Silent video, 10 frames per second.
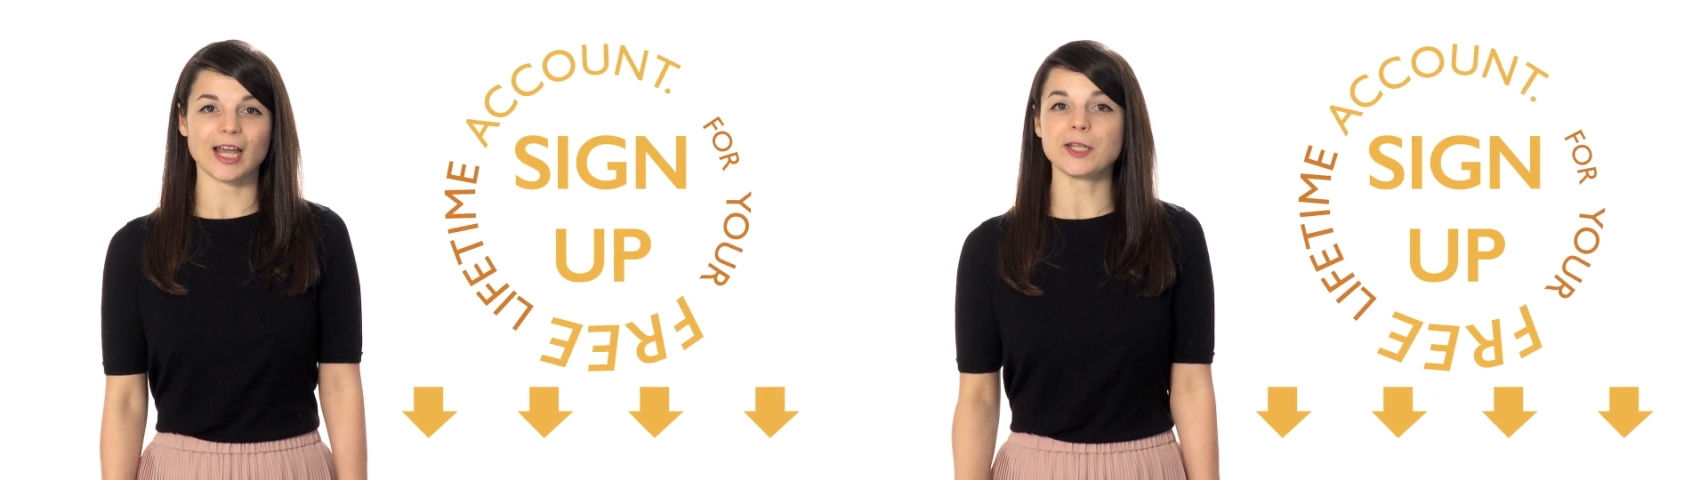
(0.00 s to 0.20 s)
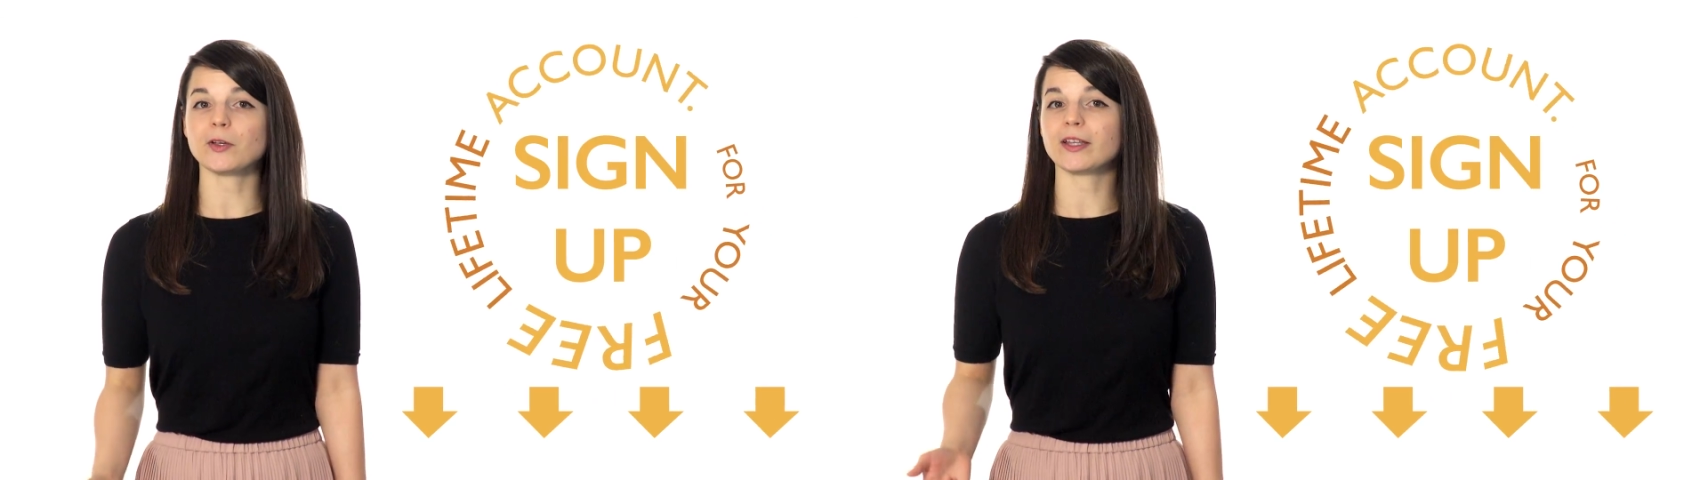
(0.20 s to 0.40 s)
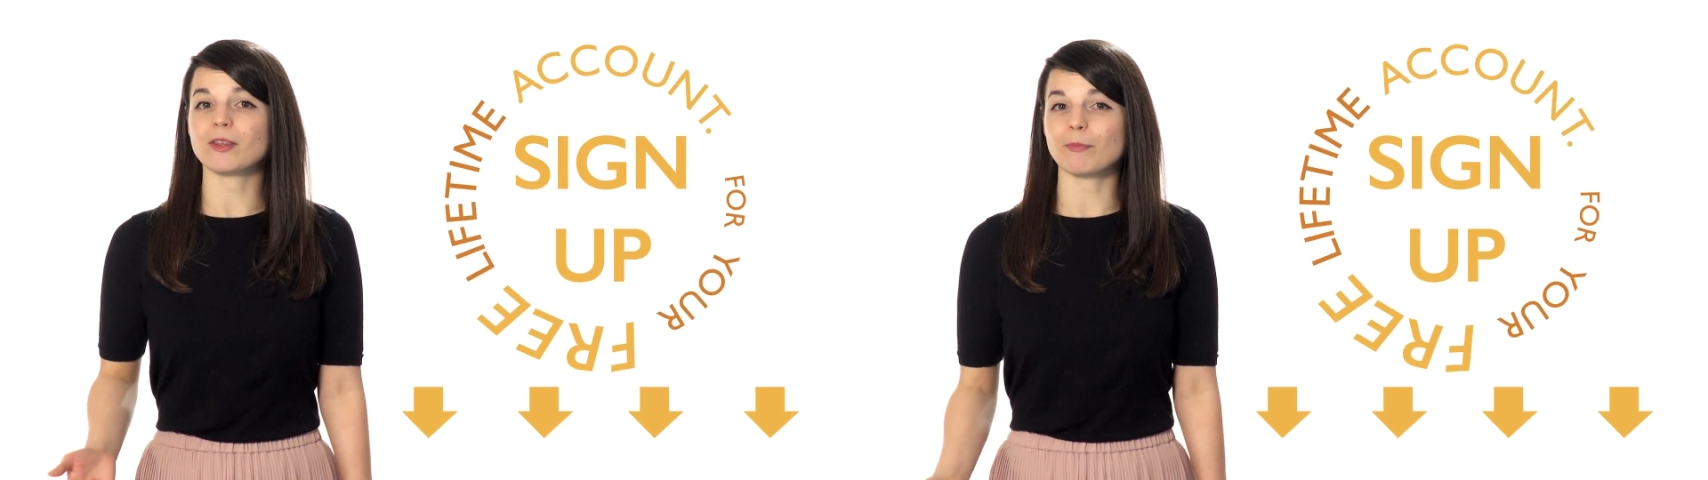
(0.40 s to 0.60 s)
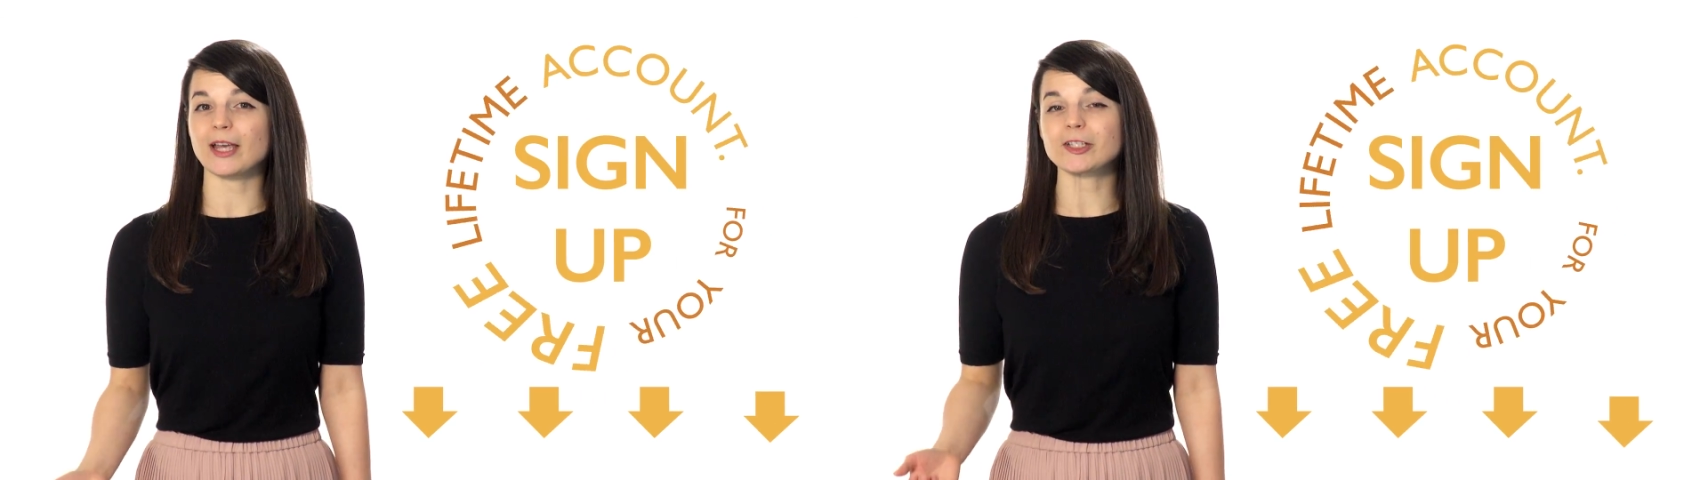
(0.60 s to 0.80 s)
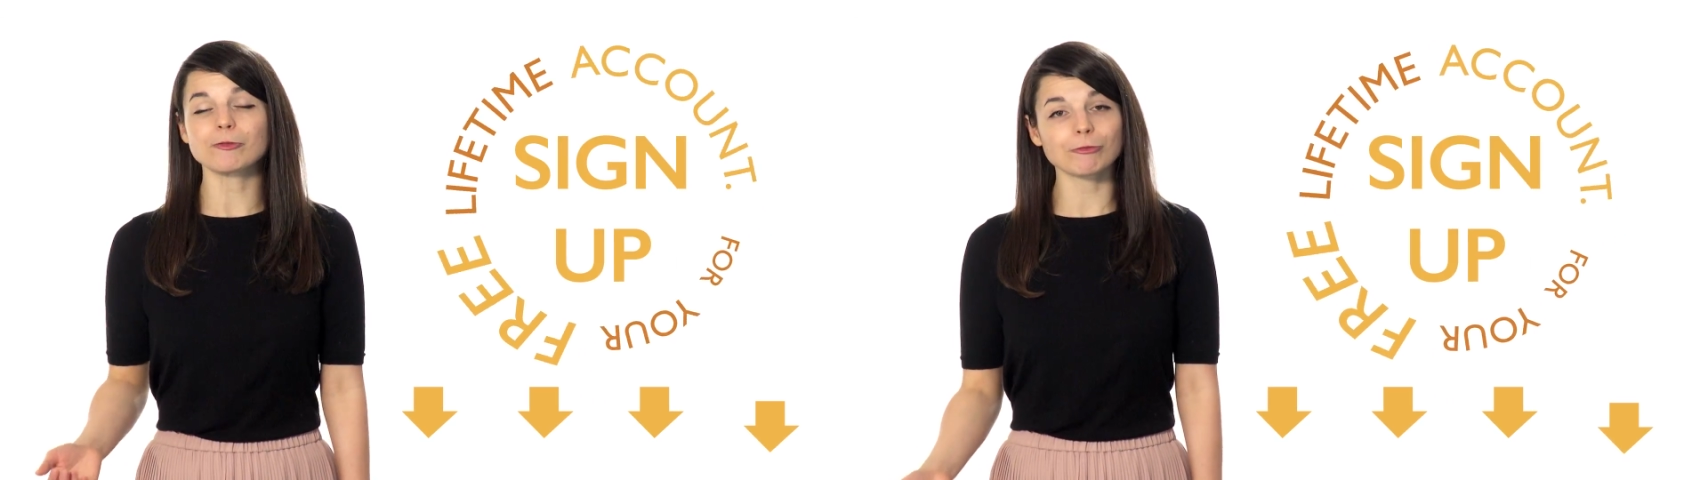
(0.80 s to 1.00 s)
and you'll get the
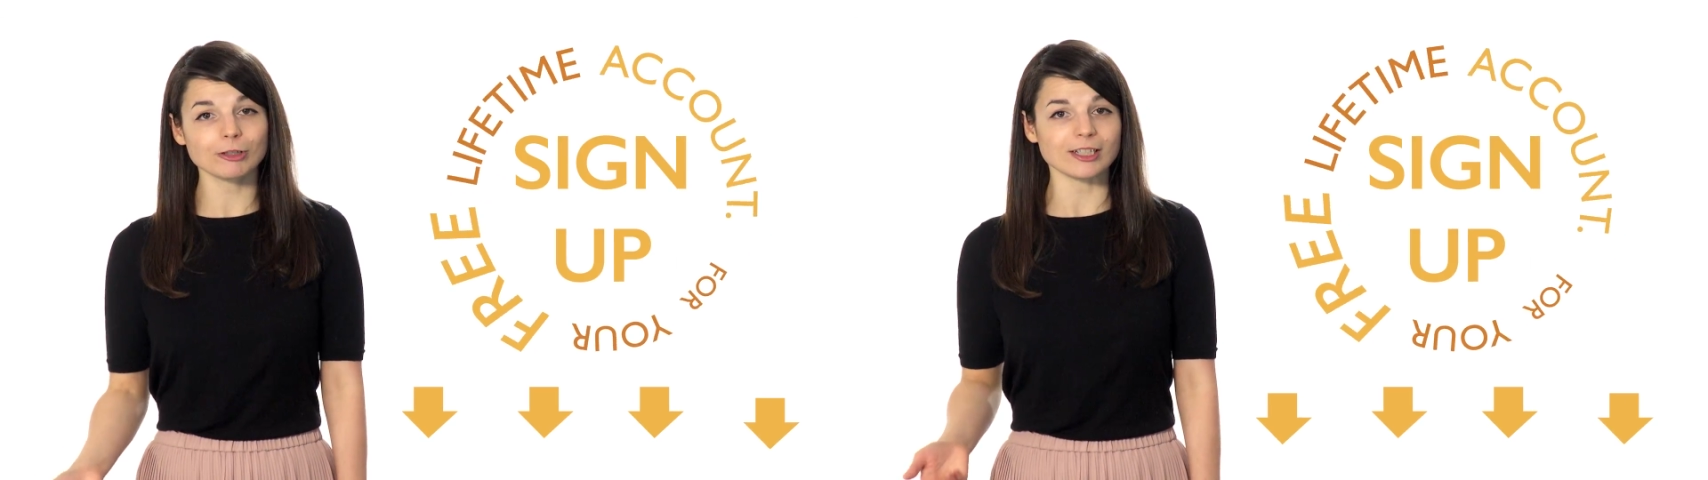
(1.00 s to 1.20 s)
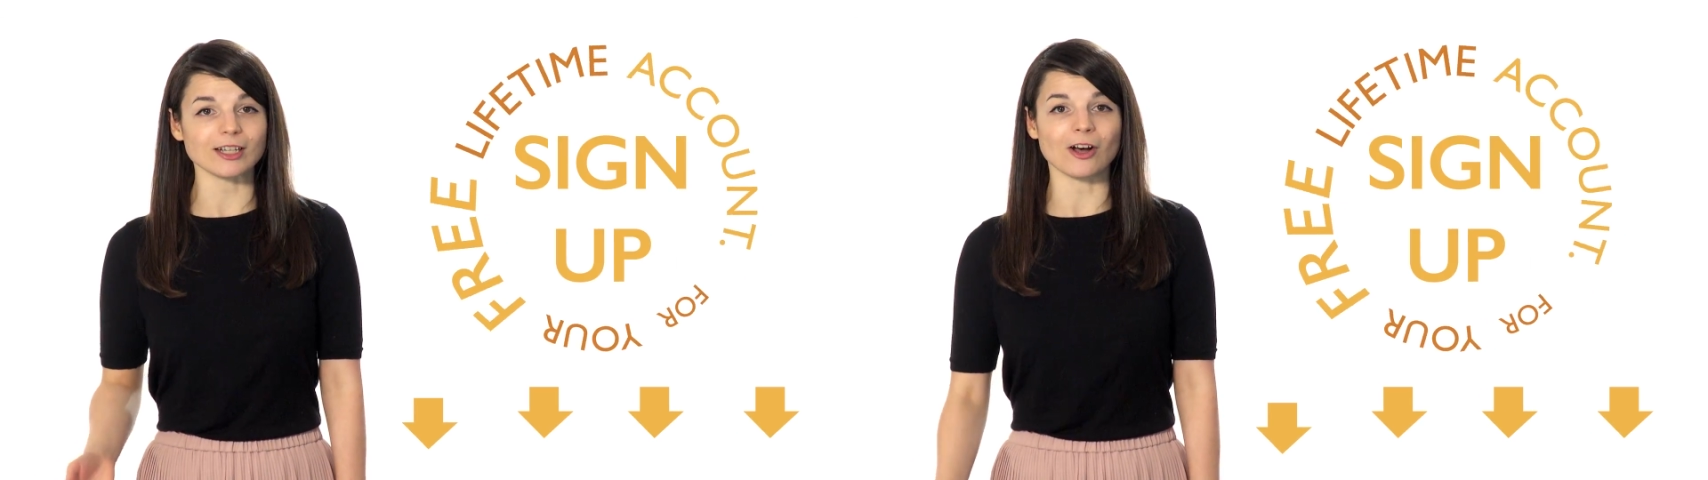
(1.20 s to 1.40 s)
best free